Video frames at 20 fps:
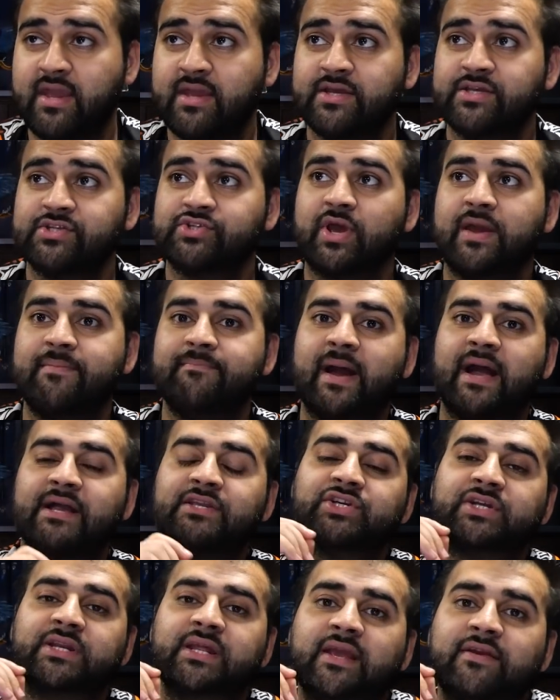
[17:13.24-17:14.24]
So
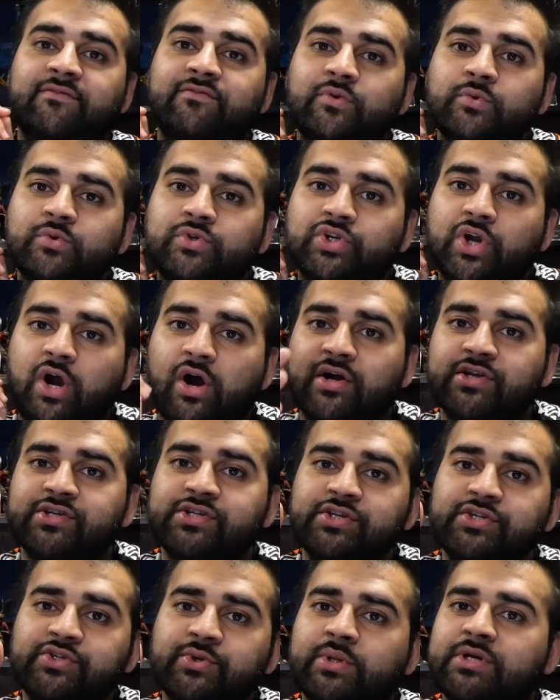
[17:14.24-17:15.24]
imagine if you charged
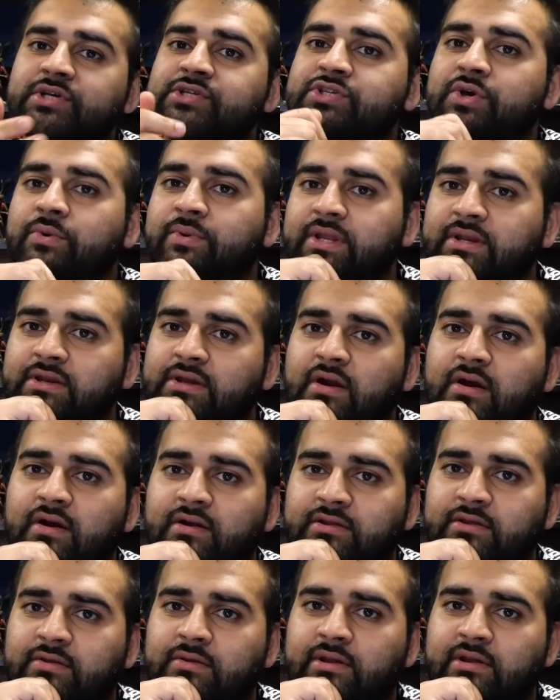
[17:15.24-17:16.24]
into a Custodian Guard
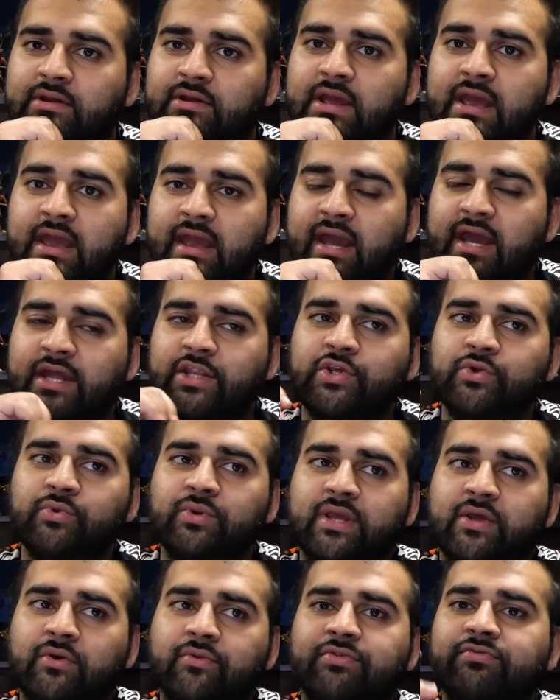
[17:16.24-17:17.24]
unit and you
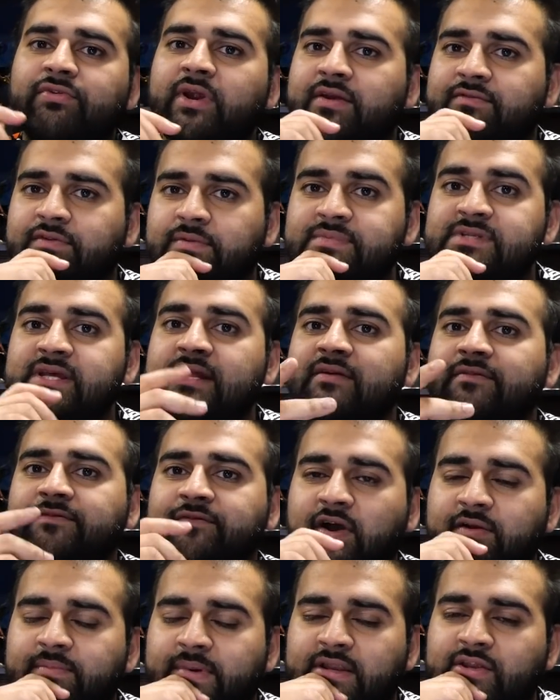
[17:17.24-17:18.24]
killed 3 of them. Say they're a
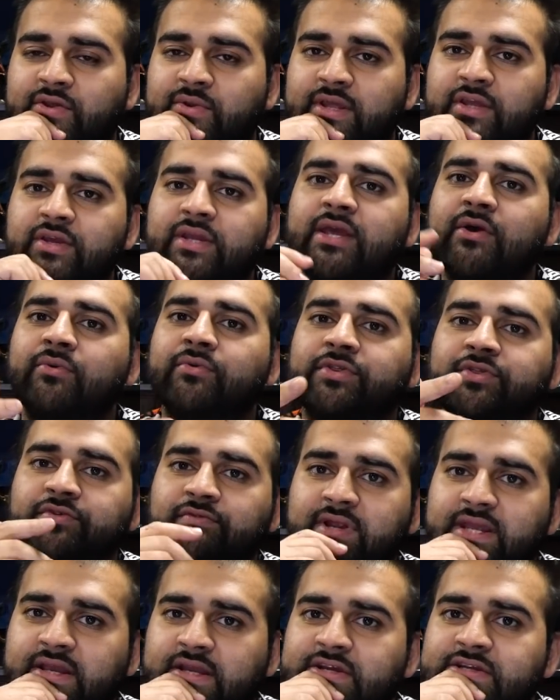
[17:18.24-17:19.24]
5-man unit, you killed
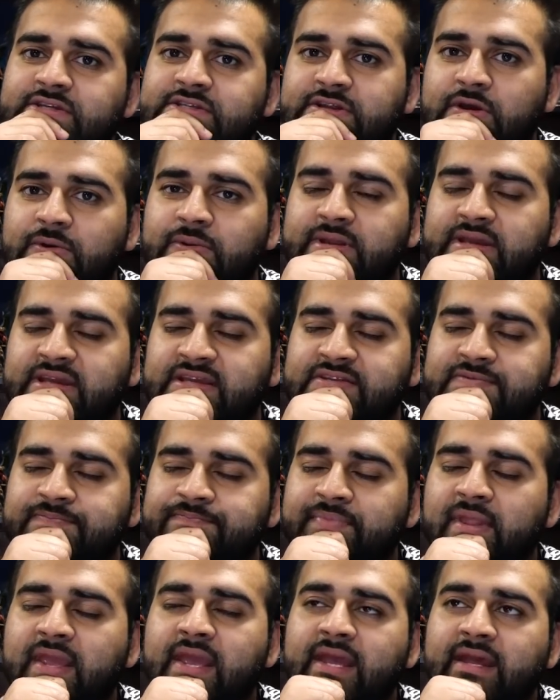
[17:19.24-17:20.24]
3 Custodes.
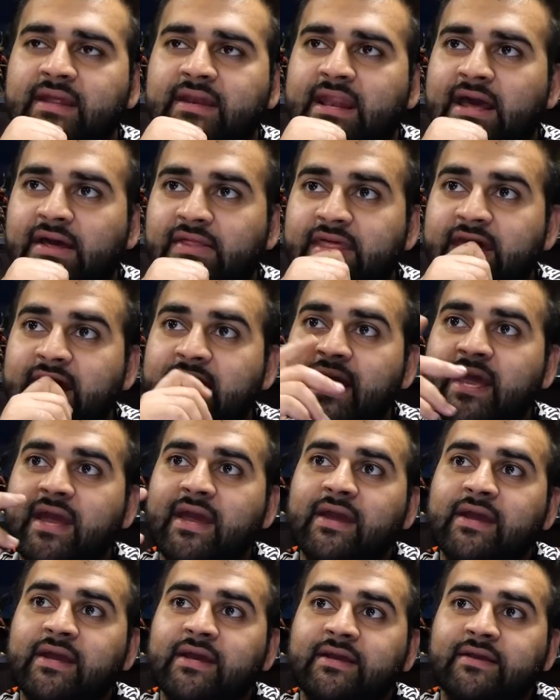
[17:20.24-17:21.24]
Now
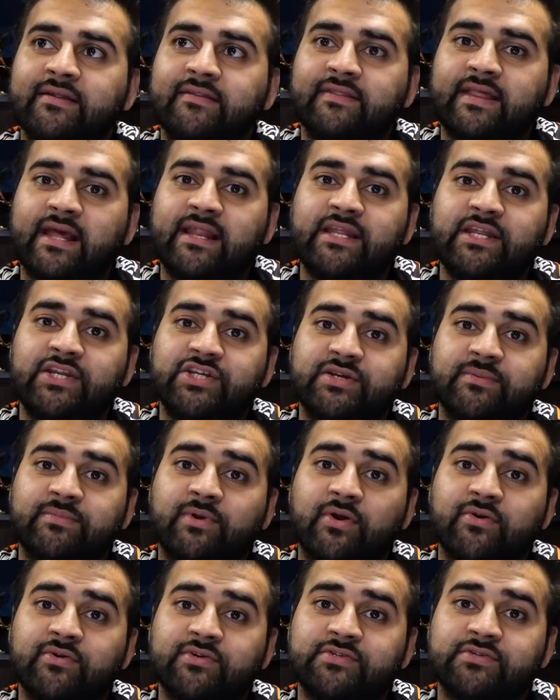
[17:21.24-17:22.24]
their leadership
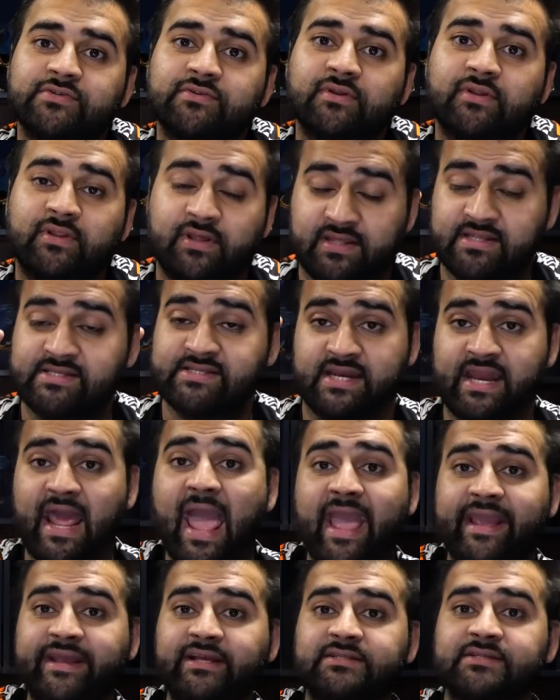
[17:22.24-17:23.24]
is an
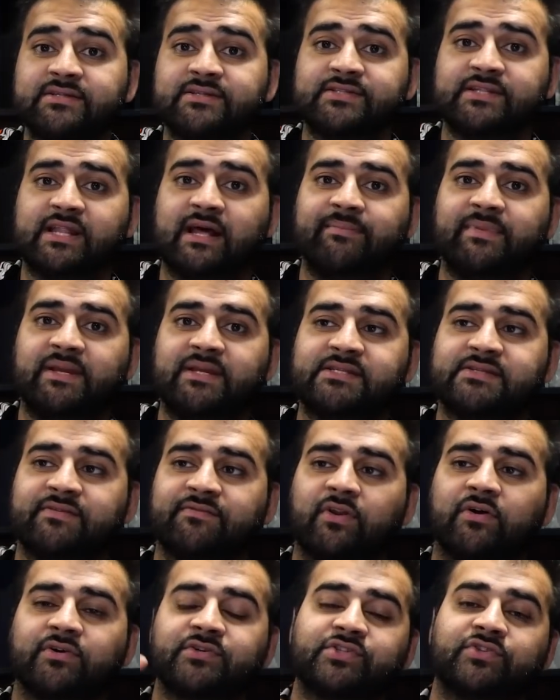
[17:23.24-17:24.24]
8, so that means they've
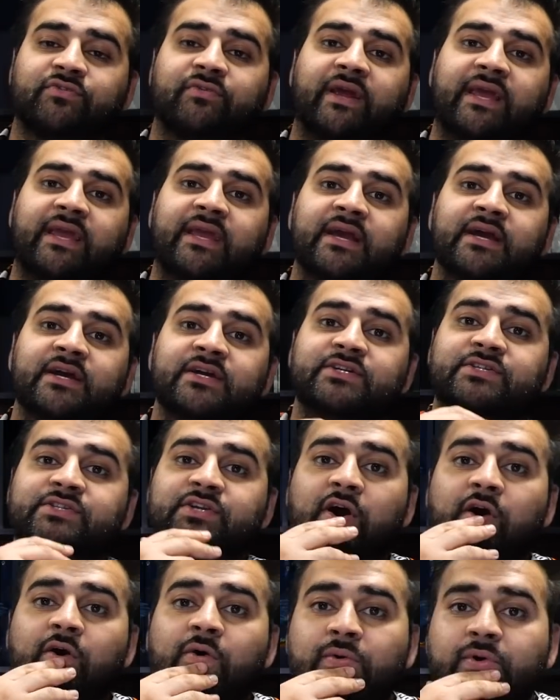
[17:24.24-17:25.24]
lost 3.
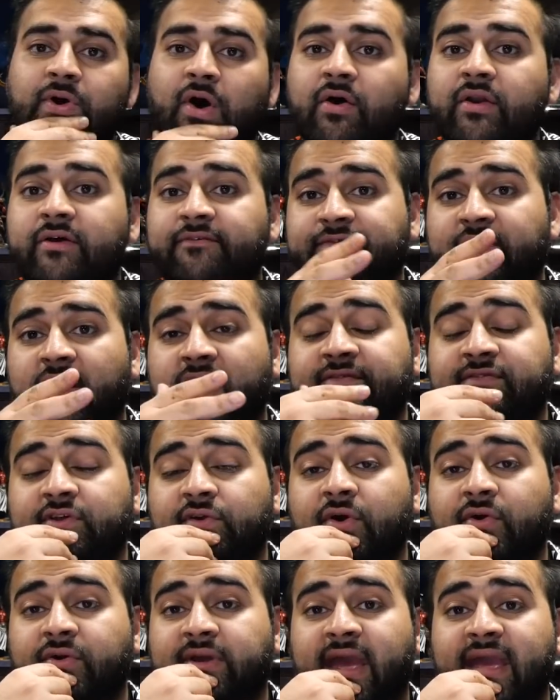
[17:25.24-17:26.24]
So on a 5 they're
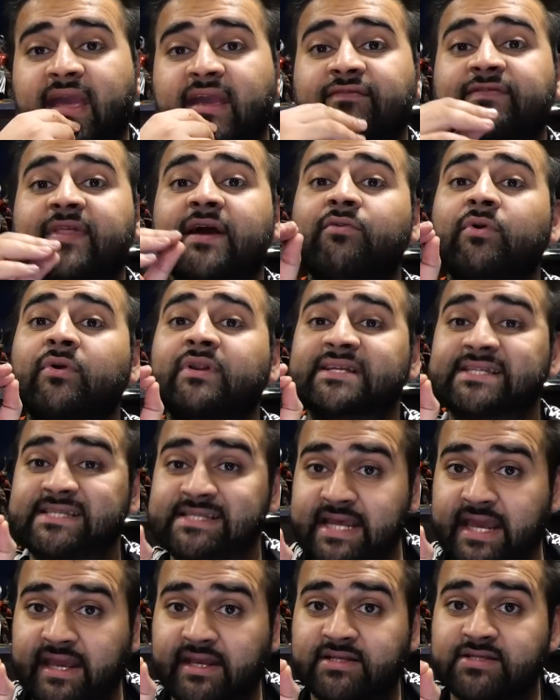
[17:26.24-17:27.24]
okay. If they roll a
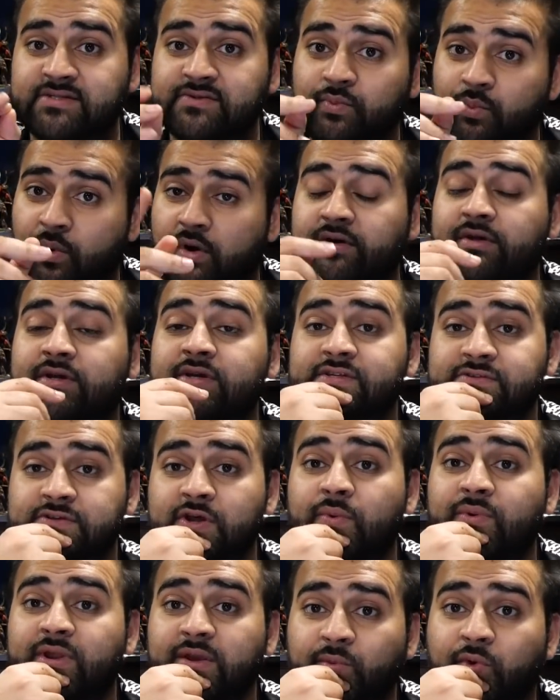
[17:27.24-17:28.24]
6, 1
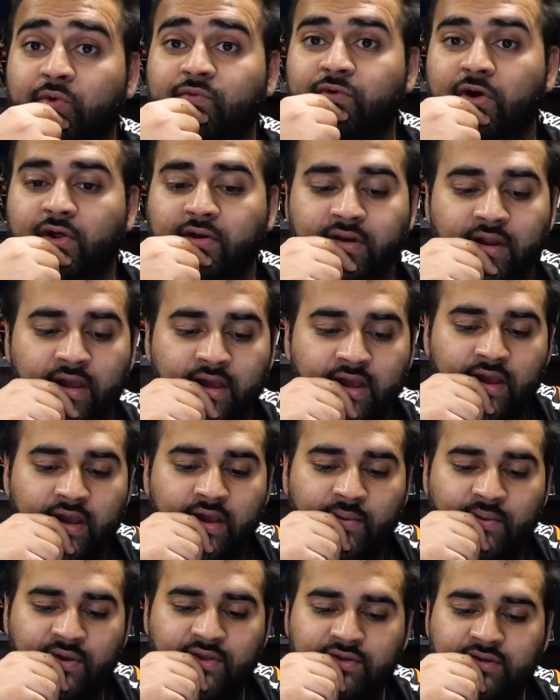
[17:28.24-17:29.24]
Custodian will run.
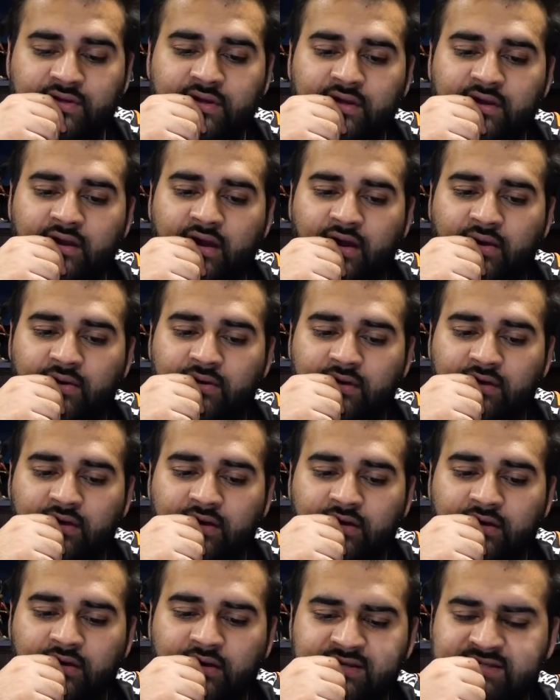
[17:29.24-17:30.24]
Well, you can go,
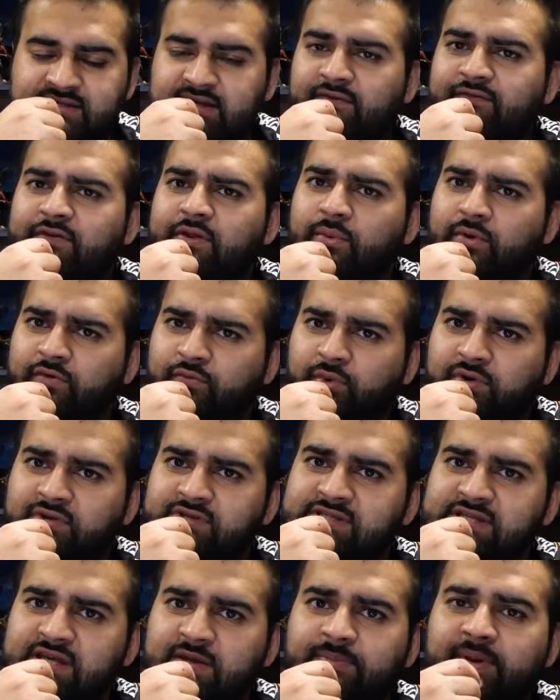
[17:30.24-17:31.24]
it's definitely worth 1
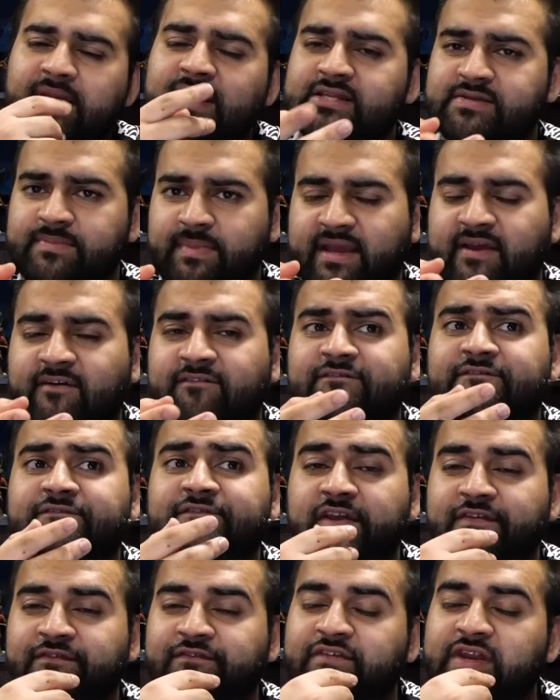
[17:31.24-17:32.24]
CP to make a
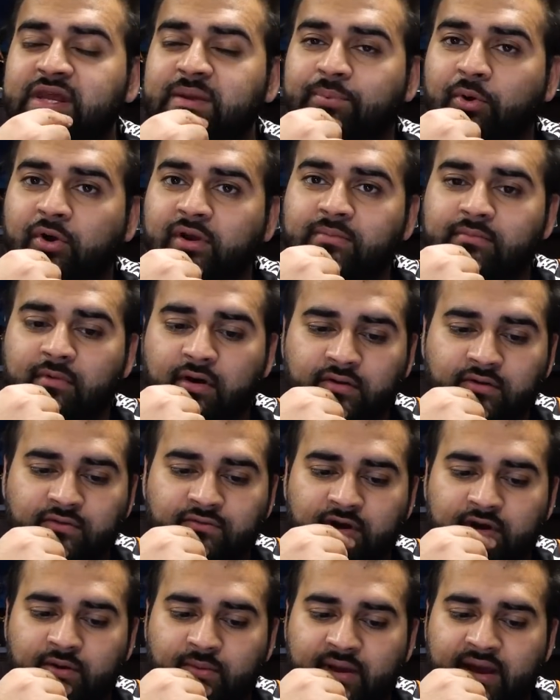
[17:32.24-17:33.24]
50-point model
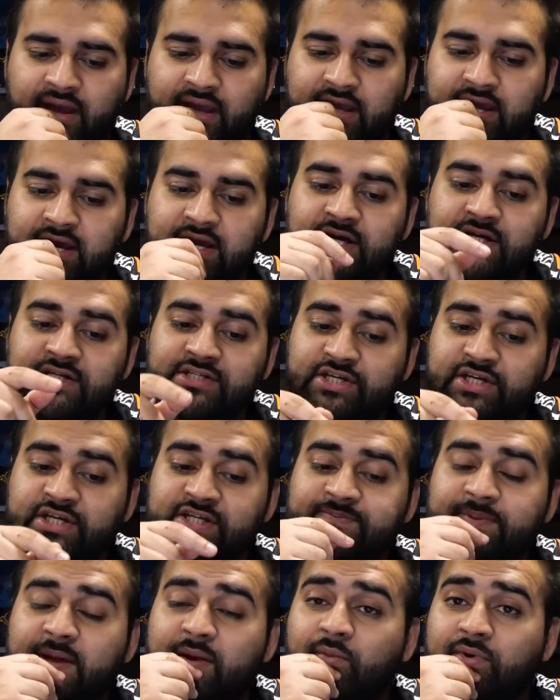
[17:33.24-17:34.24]
run away. So you can
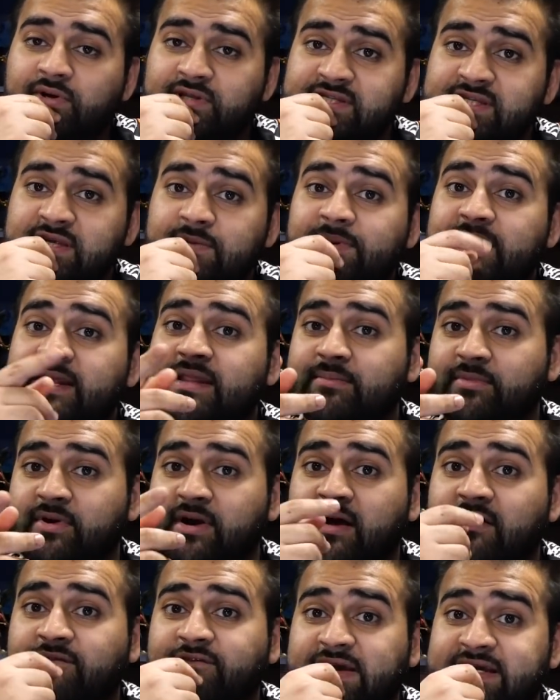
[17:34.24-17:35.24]
spend 1 CP in the
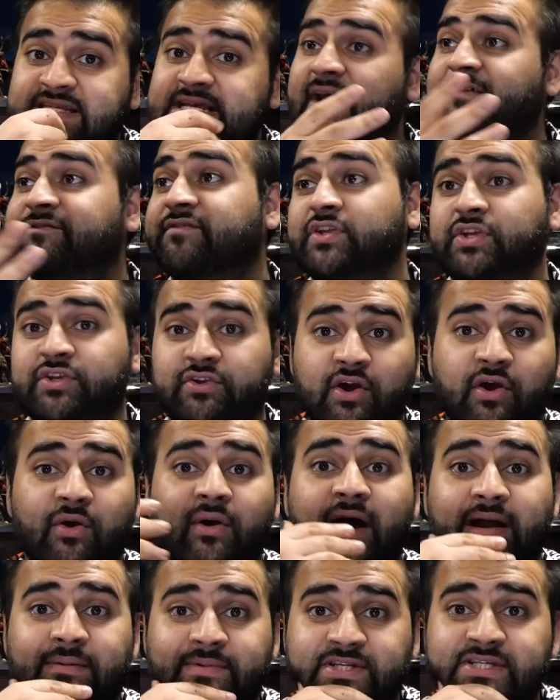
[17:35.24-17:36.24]
morale phase after you know
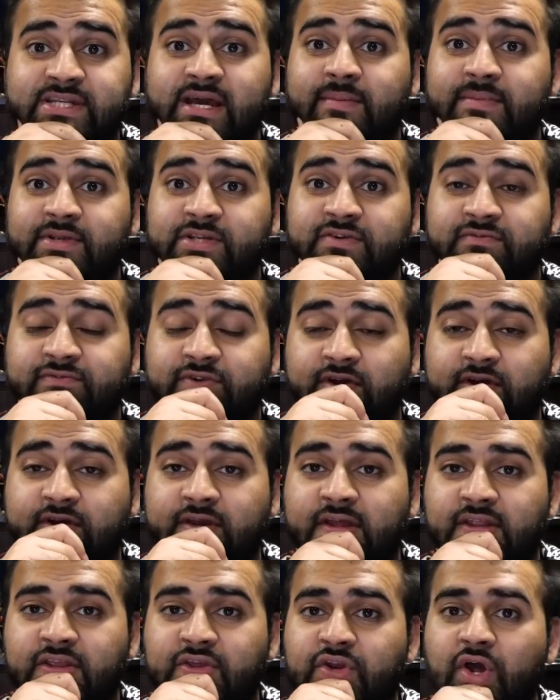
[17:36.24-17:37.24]
how much damage you've done,
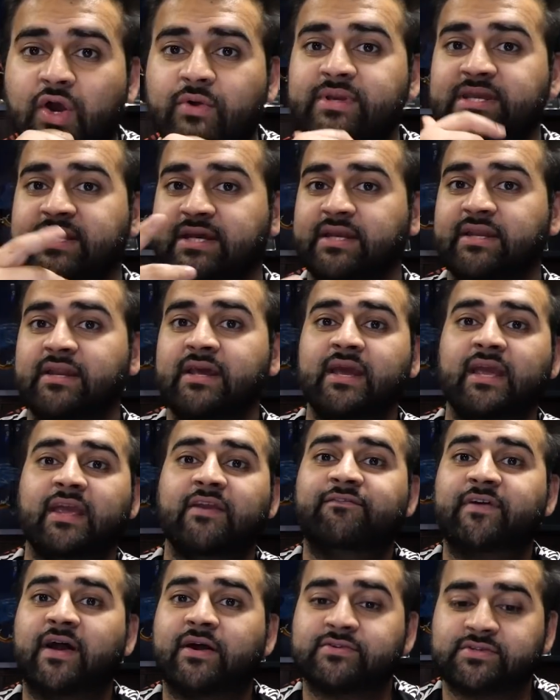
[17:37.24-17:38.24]
and you know he
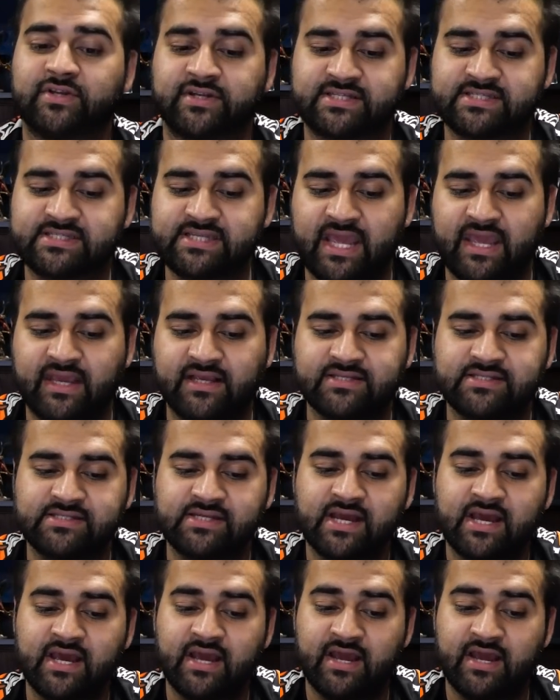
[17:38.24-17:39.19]
fails on a 6.